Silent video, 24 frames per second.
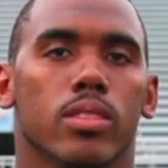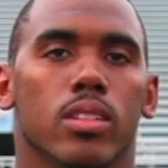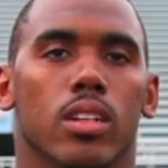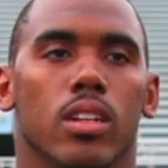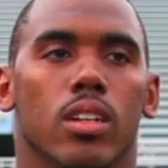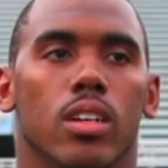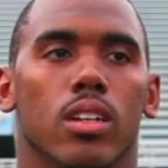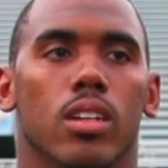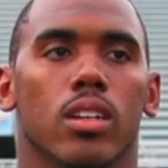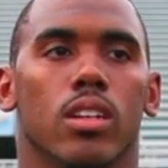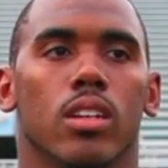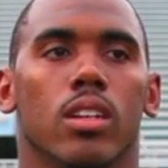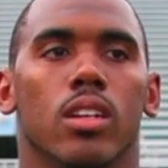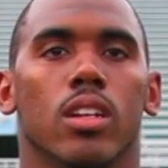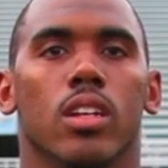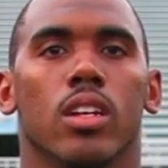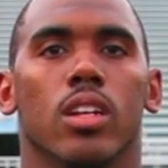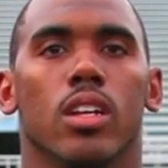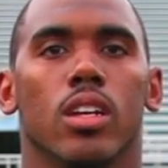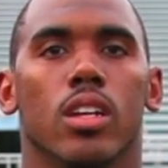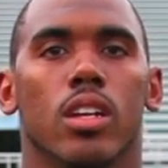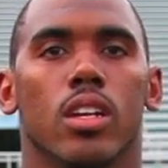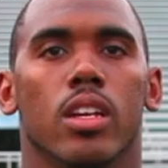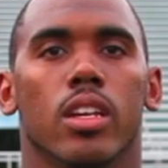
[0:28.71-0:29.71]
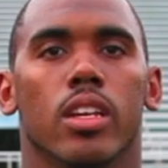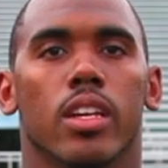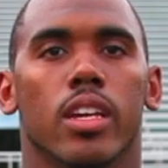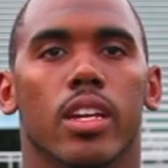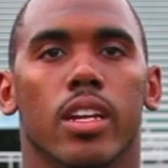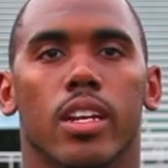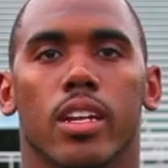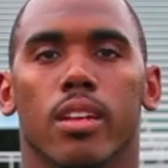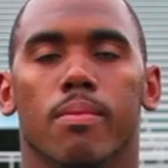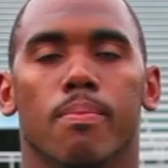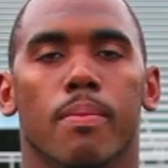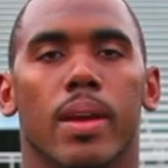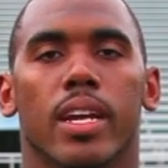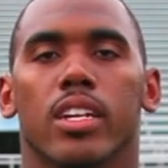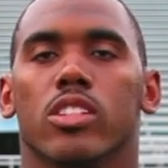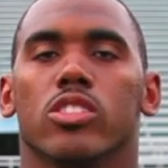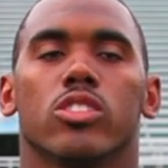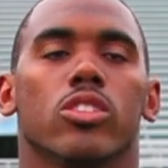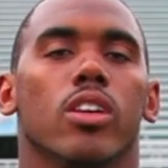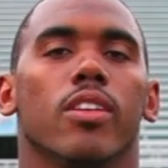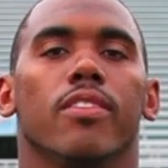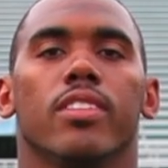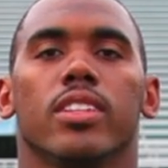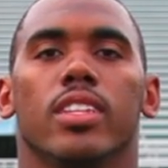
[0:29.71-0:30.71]
uh, getting, making
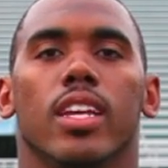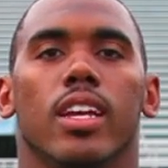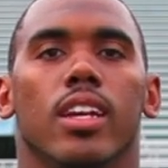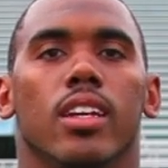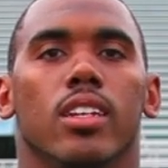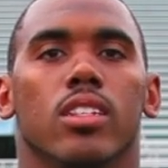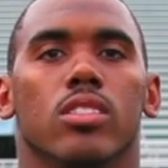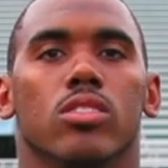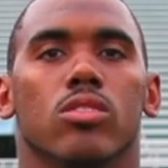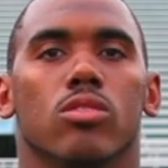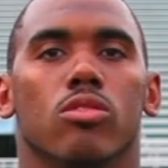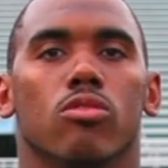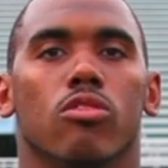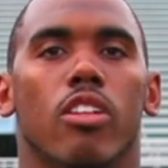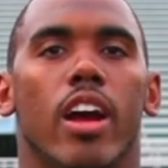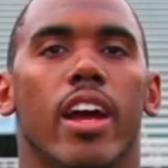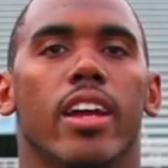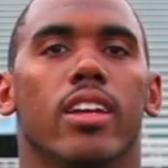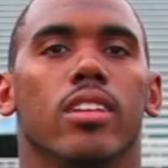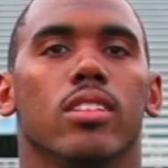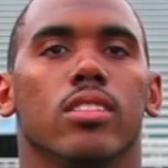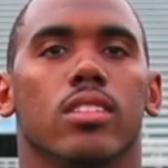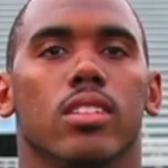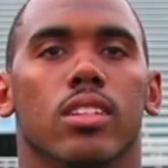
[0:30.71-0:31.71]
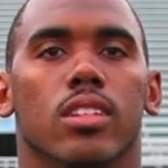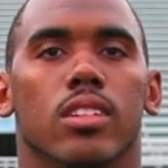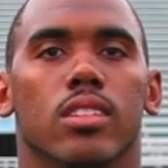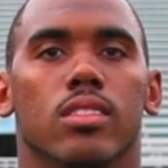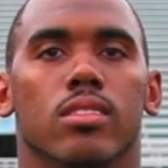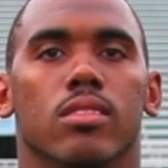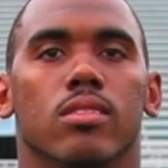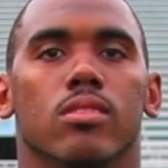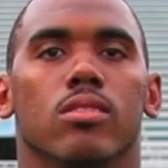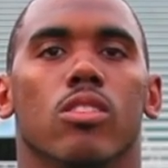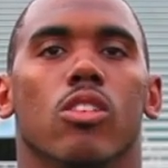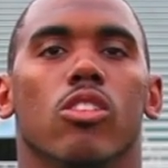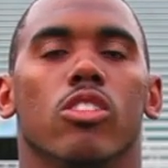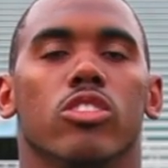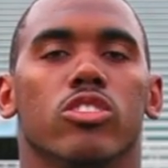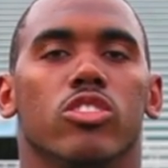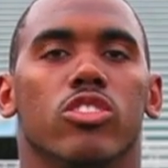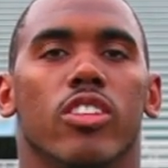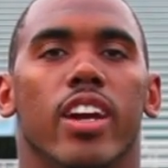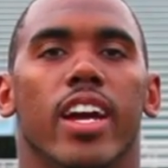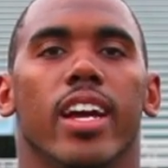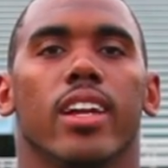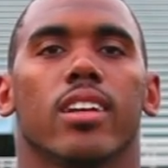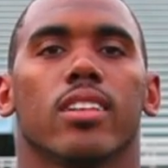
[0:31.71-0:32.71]
sure everything's right and on
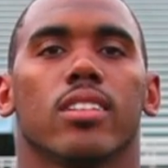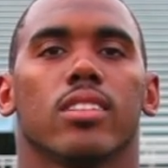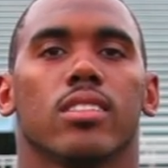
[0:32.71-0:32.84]
track.